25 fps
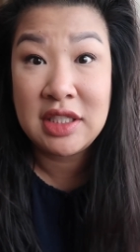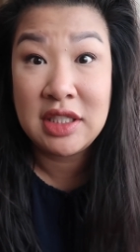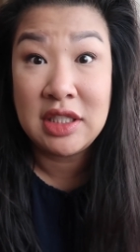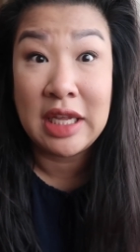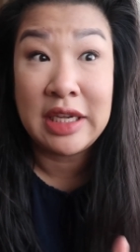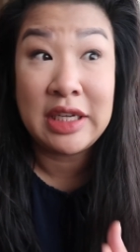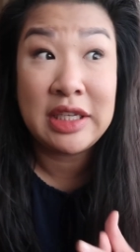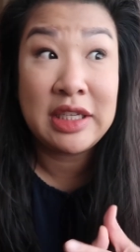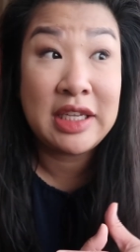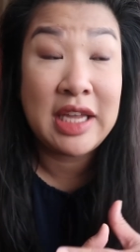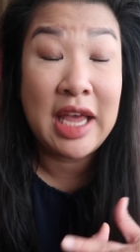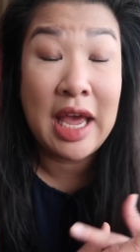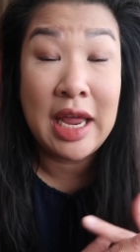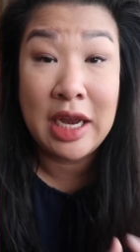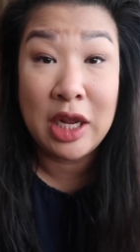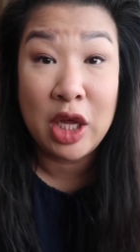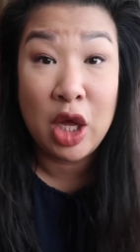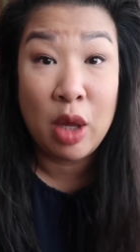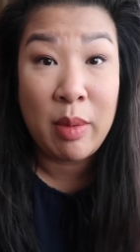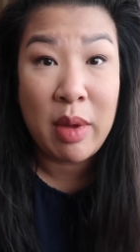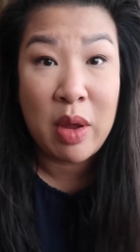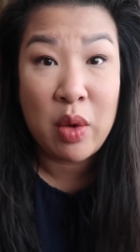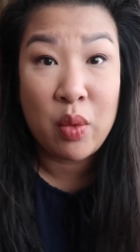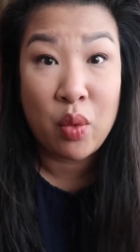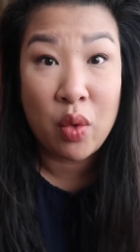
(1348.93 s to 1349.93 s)
like getting
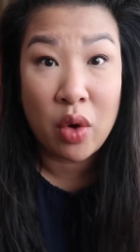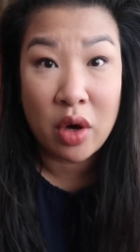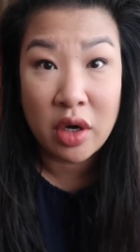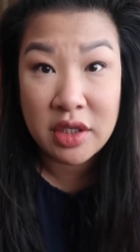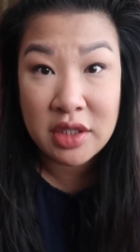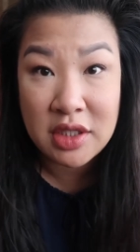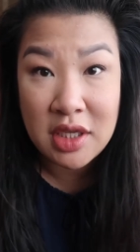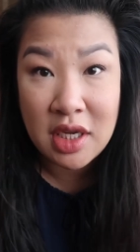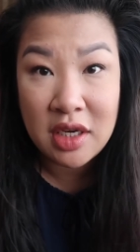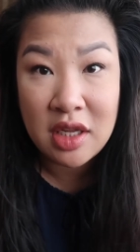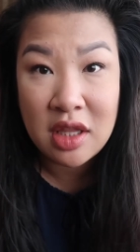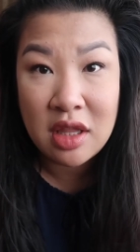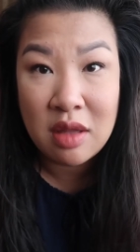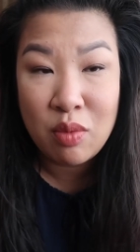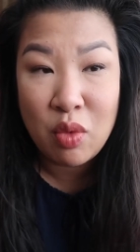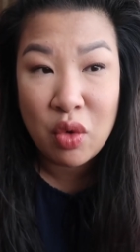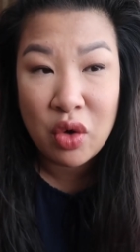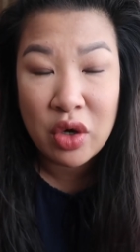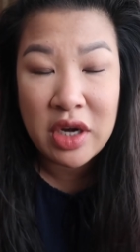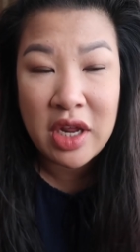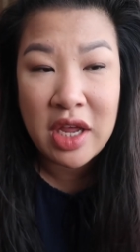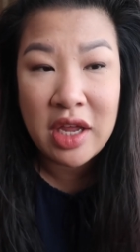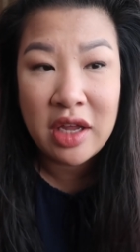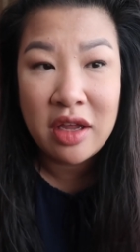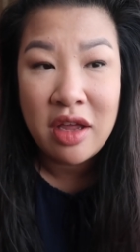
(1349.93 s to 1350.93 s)
all my work done in the
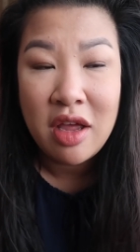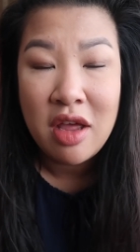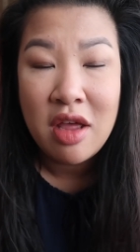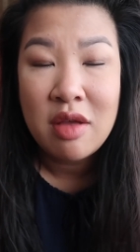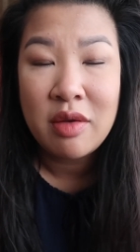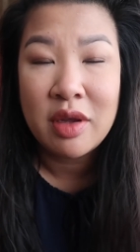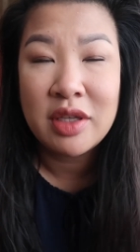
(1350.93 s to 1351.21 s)
morning